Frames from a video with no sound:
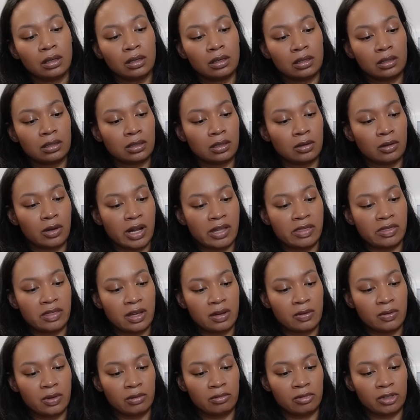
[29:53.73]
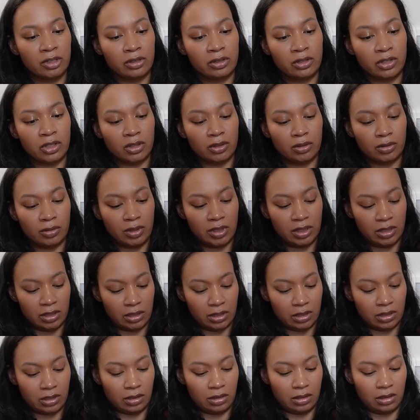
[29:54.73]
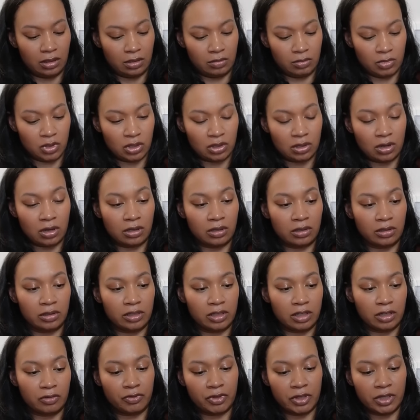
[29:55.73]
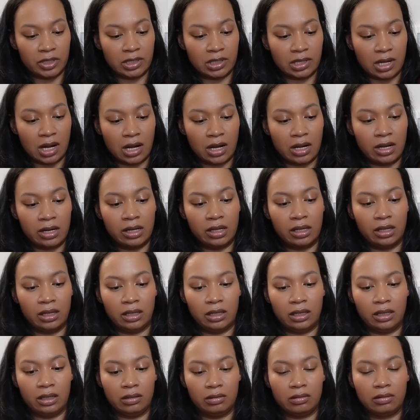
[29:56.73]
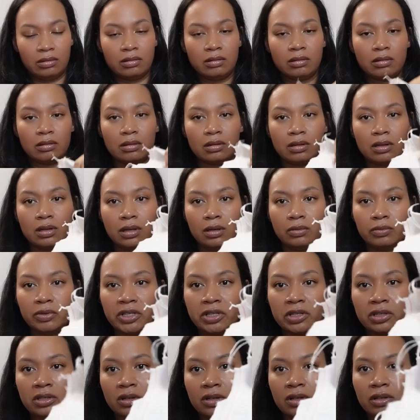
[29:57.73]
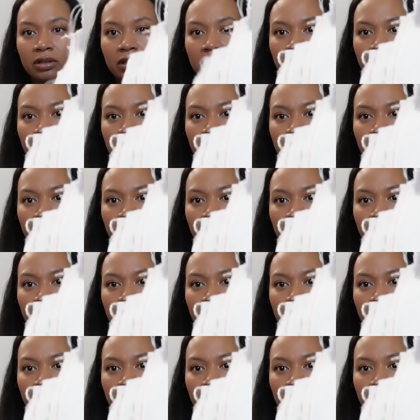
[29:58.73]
So I think what I'm going to do is start on a different side and restart